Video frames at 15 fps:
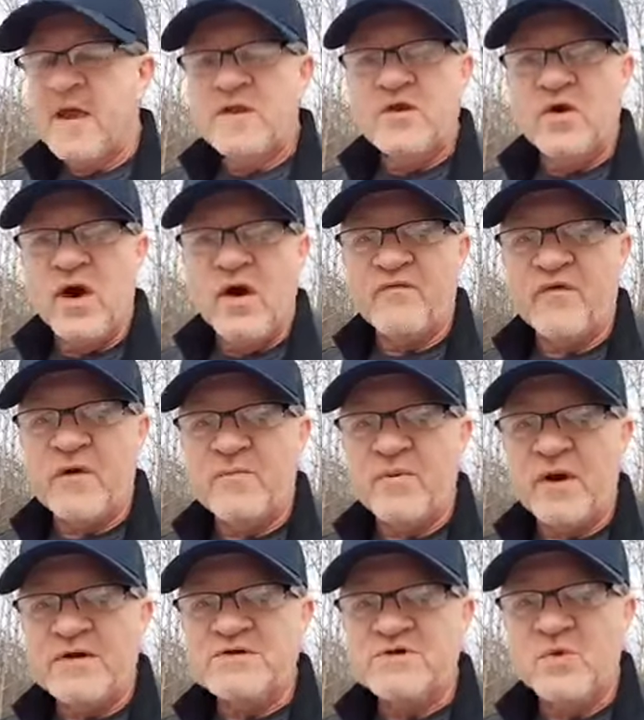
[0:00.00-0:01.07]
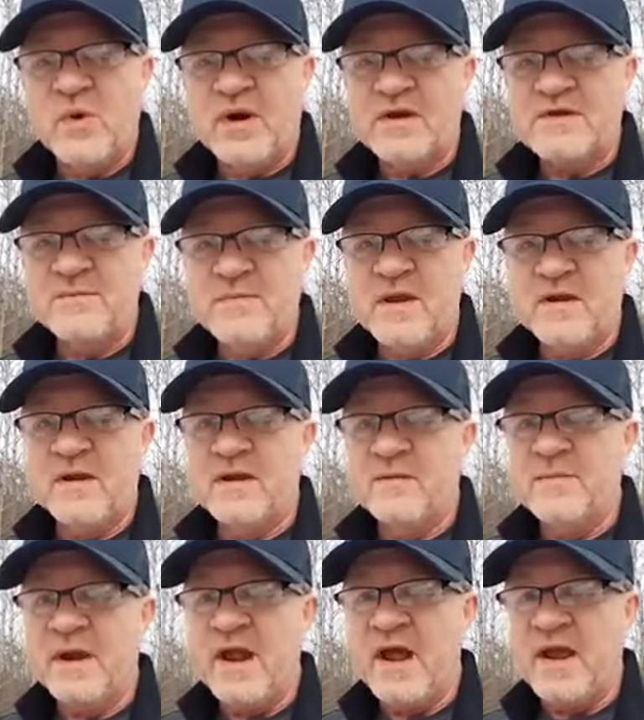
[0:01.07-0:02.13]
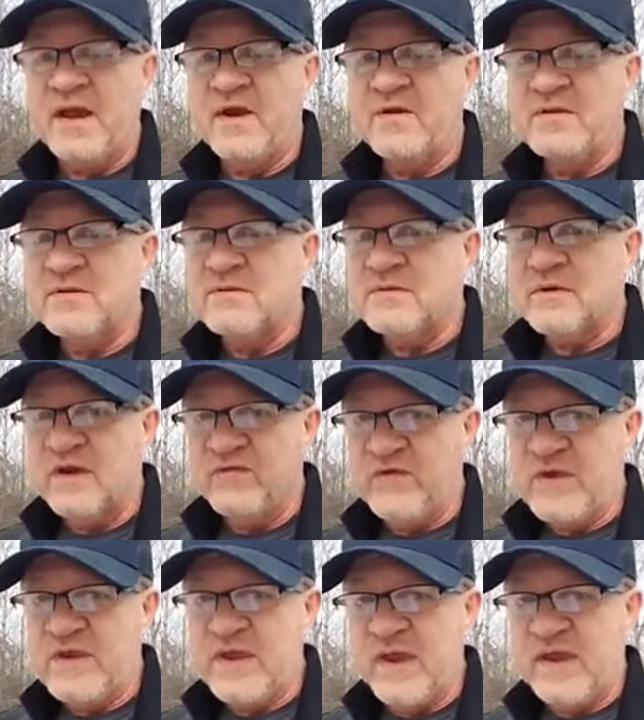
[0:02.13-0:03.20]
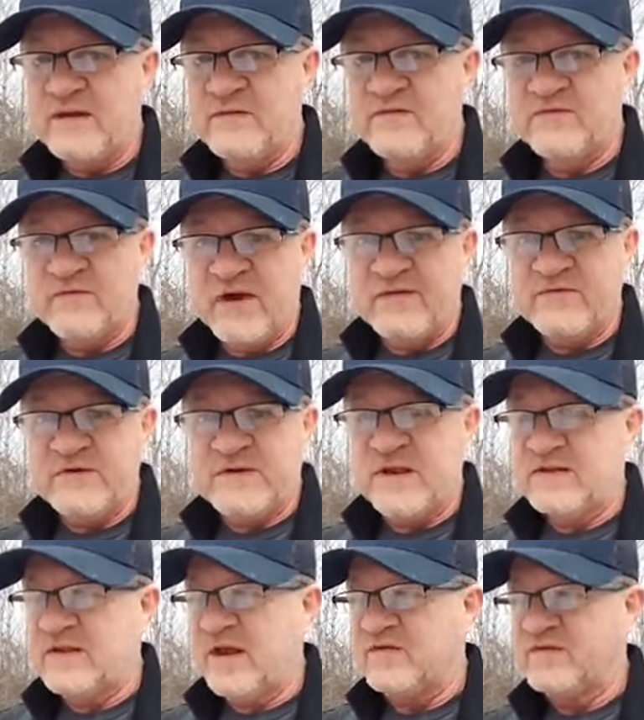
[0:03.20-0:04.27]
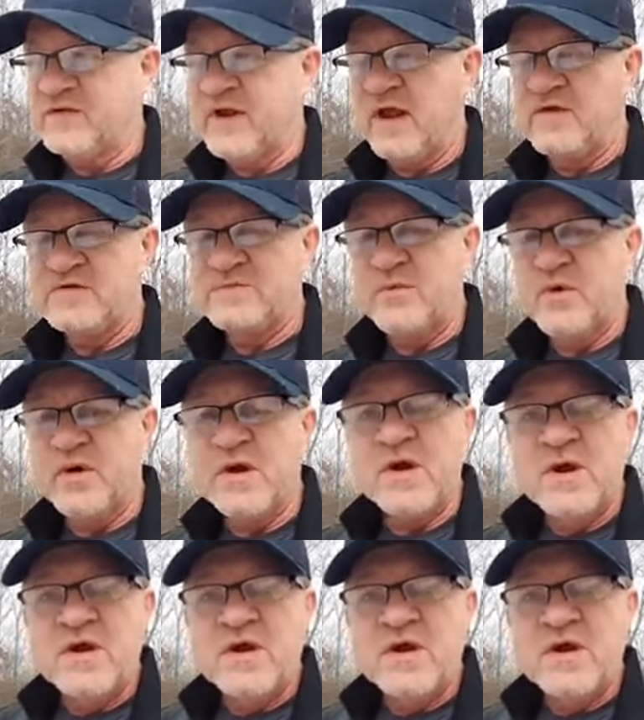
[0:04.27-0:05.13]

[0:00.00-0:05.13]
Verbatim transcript: your offering price, you want it to be a little bit higher, if you can, five to $10,000 more.